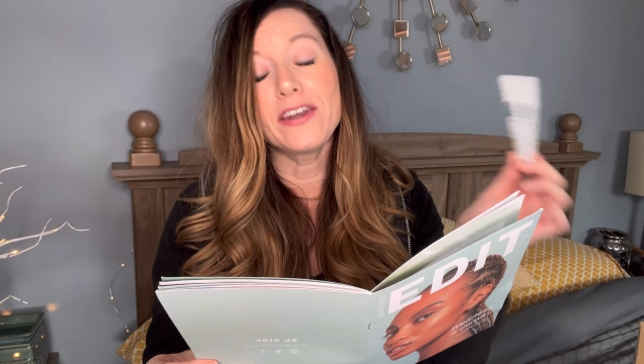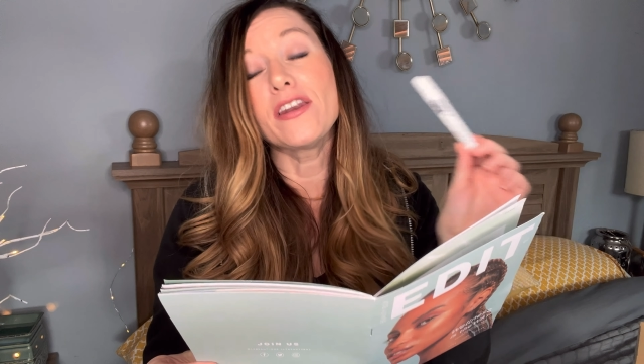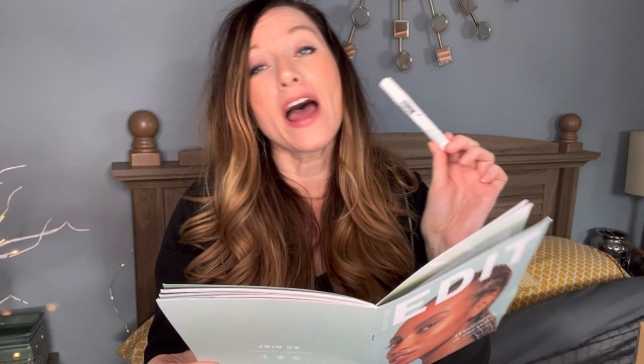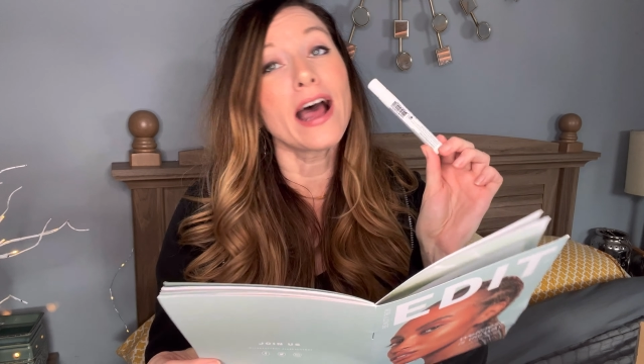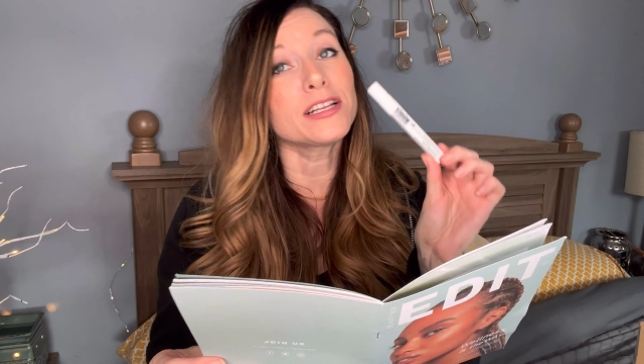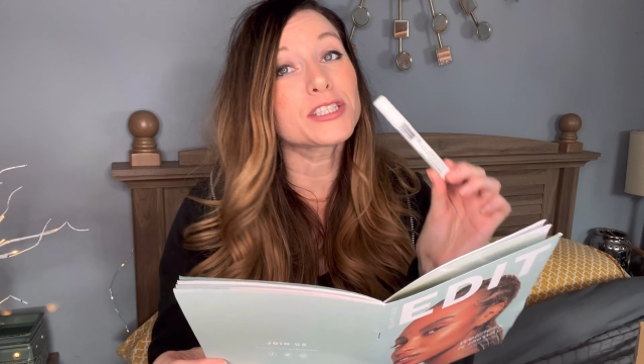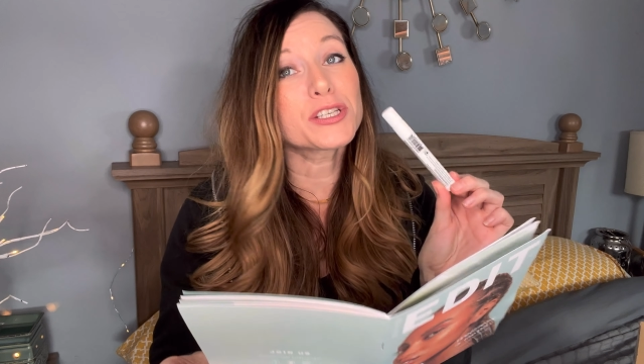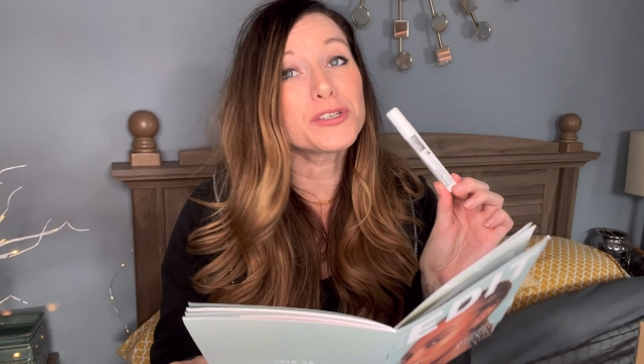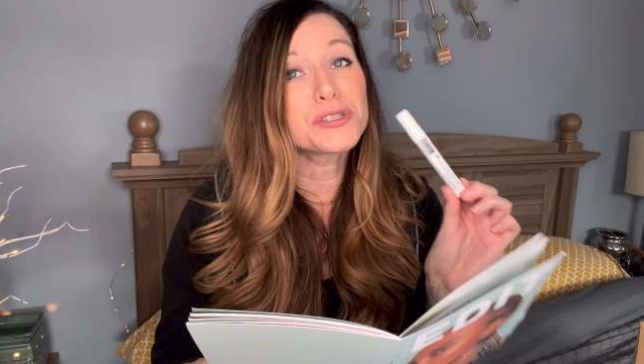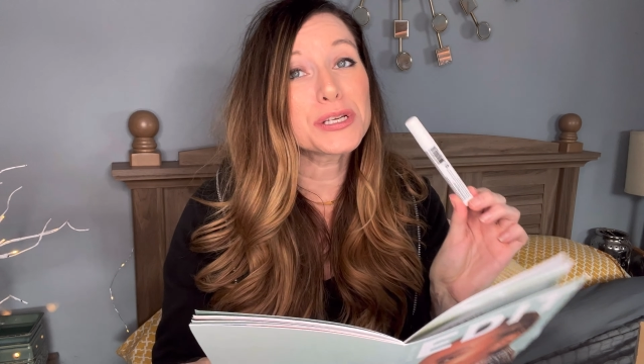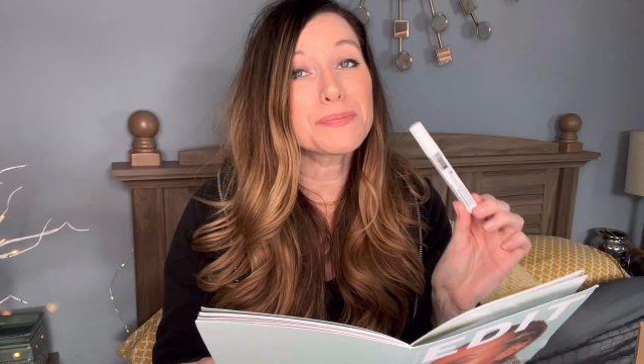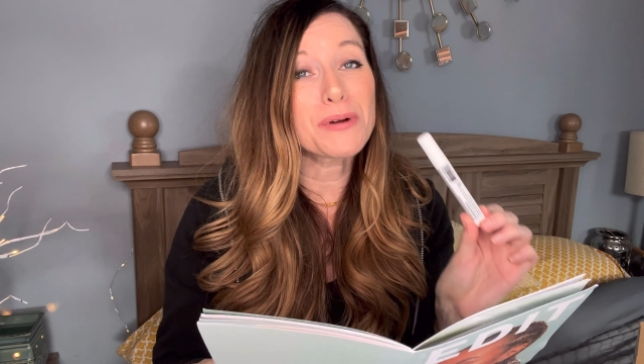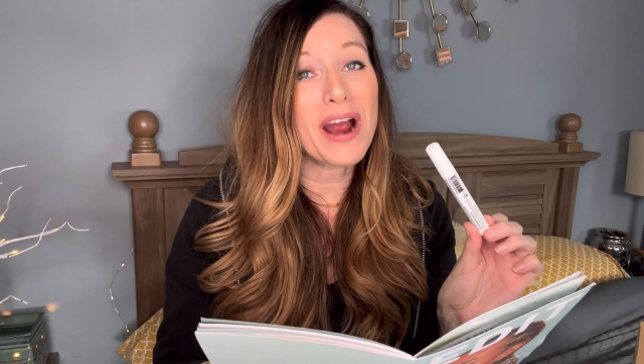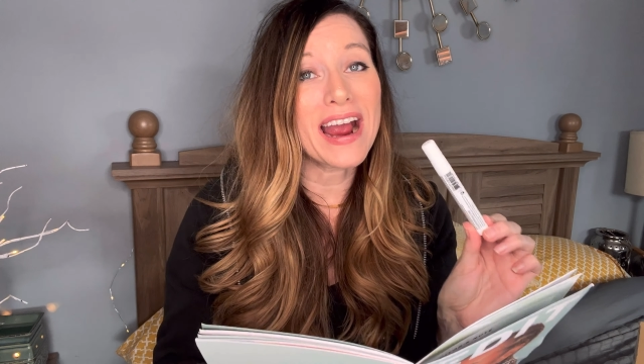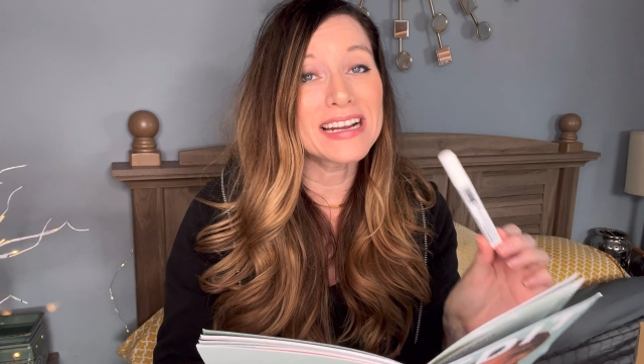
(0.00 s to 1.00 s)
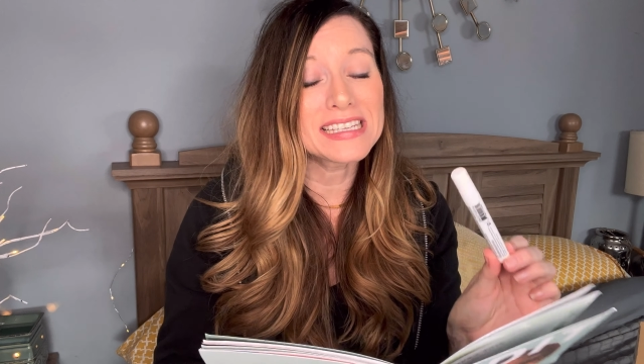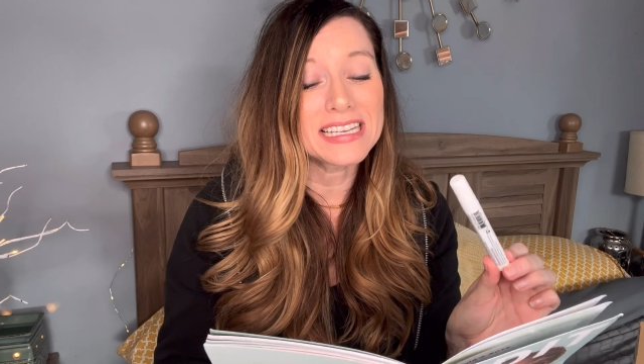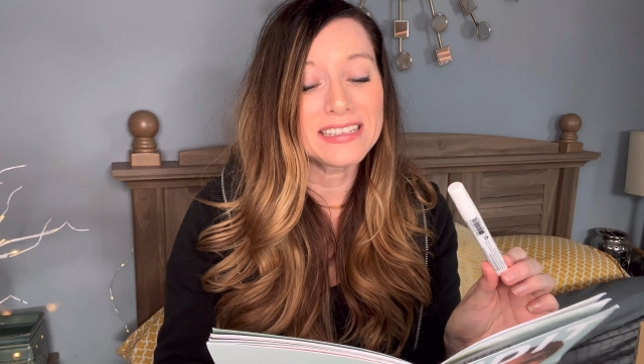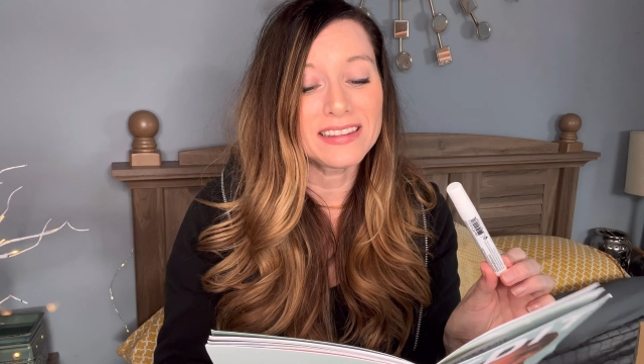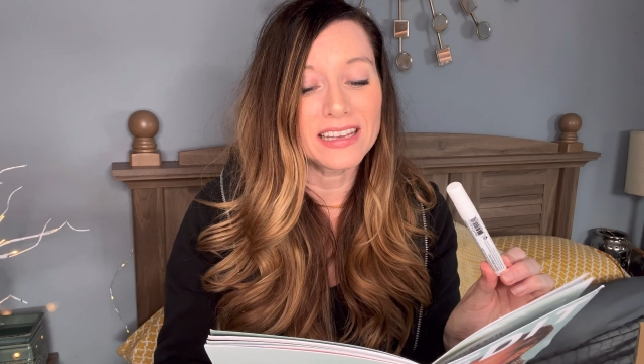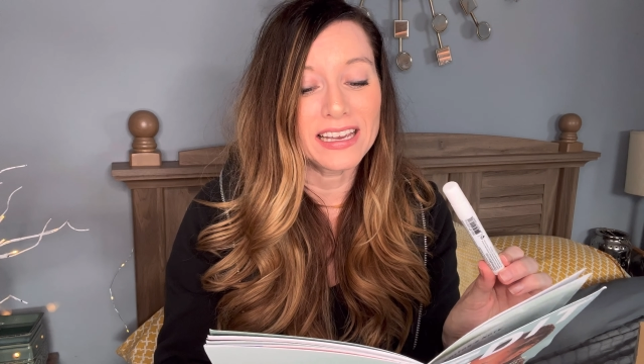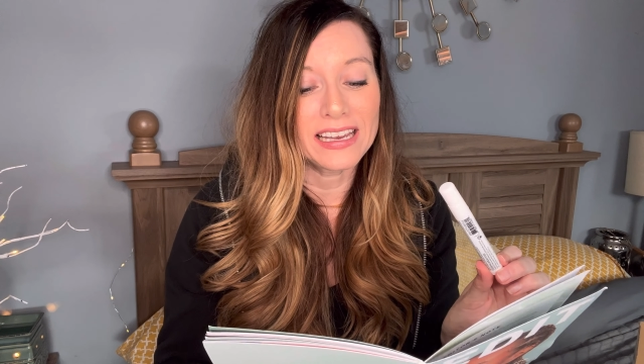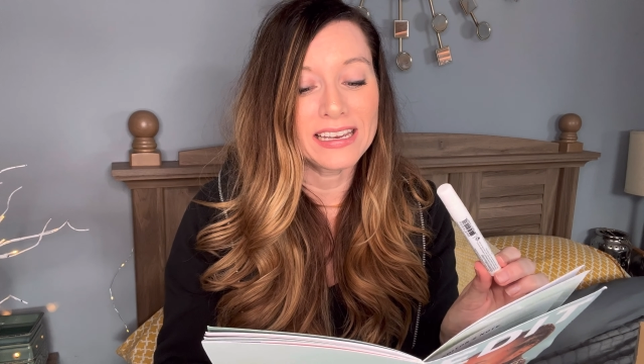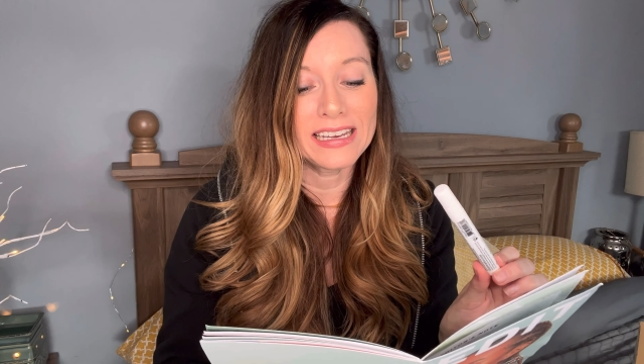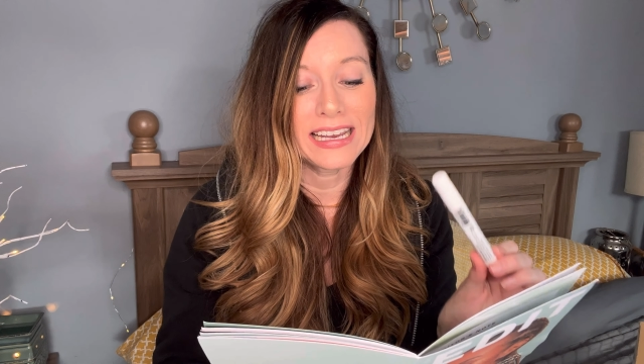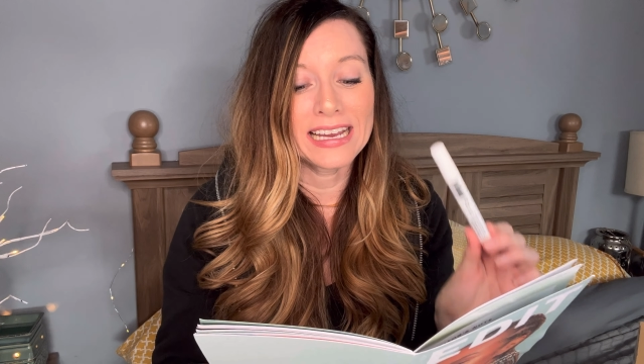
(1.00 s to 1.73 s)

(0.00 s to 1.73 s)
not so surprisingly,